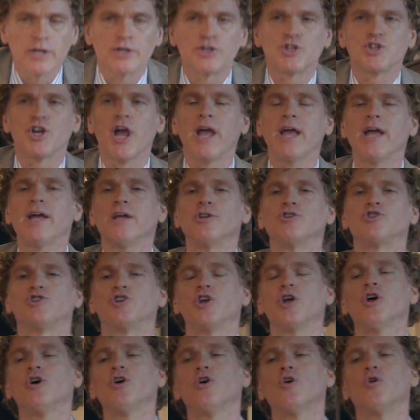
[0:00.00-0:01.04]
change
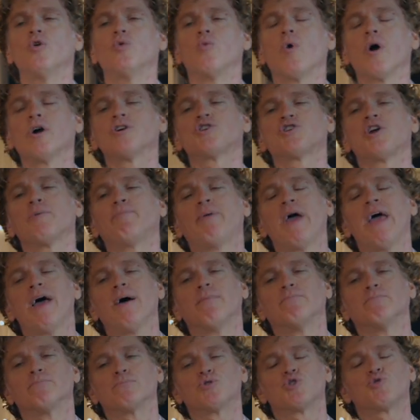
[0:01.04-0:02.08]
you. Worship
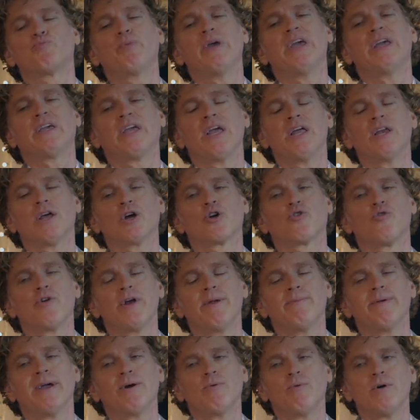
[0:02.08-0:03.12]
him. Speak in
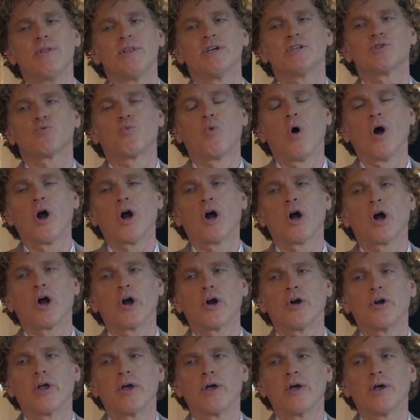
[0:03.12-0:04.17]
agreement with his
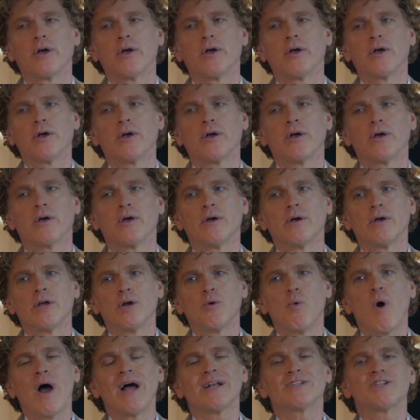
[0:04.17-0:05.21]
word.
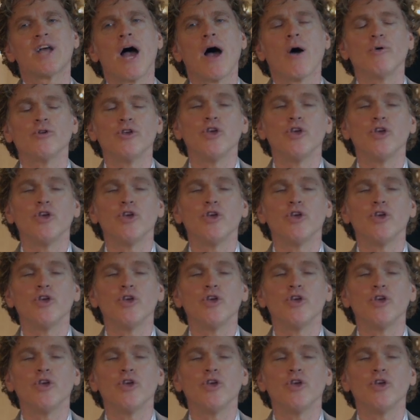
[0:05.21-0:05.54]
And watch how